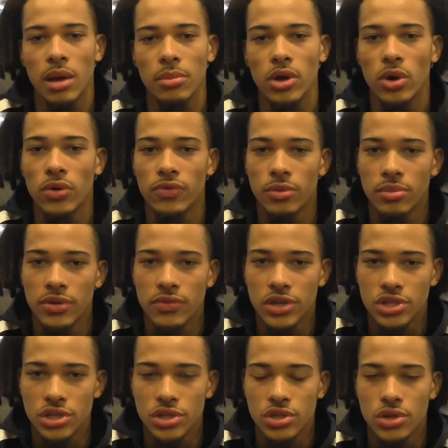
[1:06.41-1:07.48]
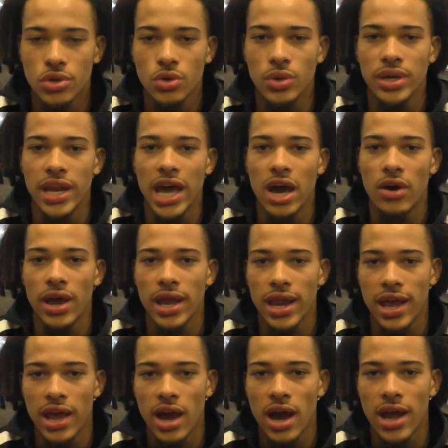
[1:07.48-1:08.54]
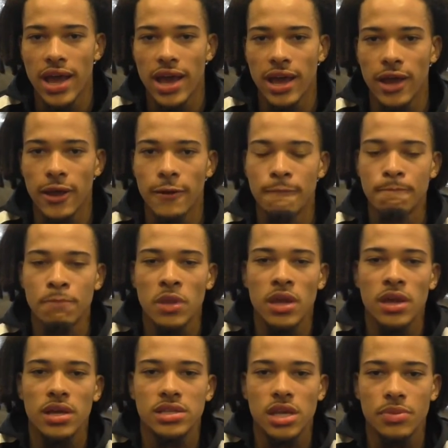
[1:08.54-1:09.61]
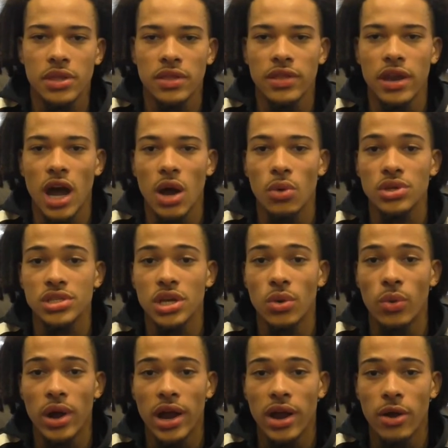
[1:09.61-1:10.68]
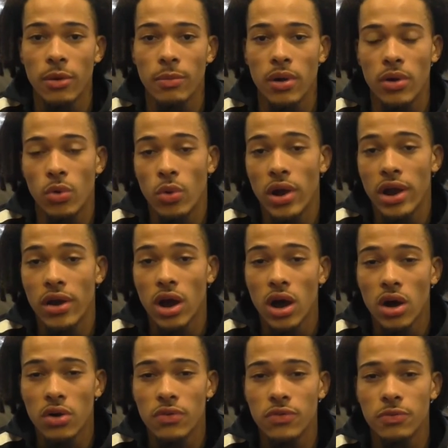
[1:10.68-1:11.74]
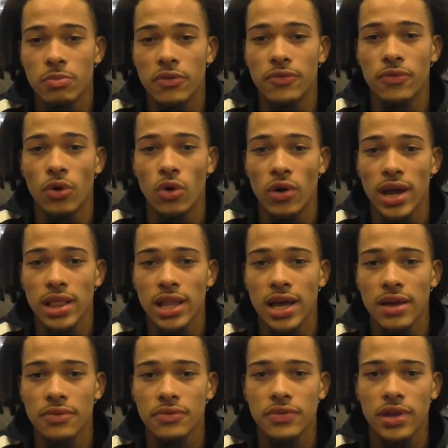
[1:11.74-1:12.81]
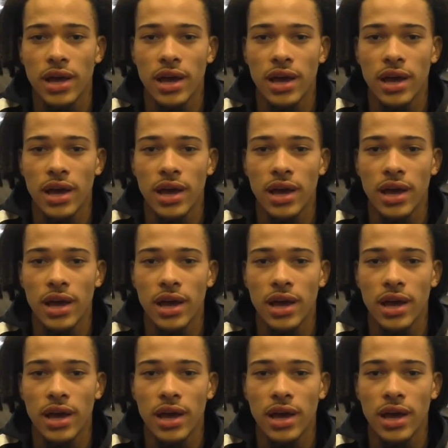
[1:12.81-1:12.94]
Going from Division II and now NAIA, something that I wasn't aware of before I left.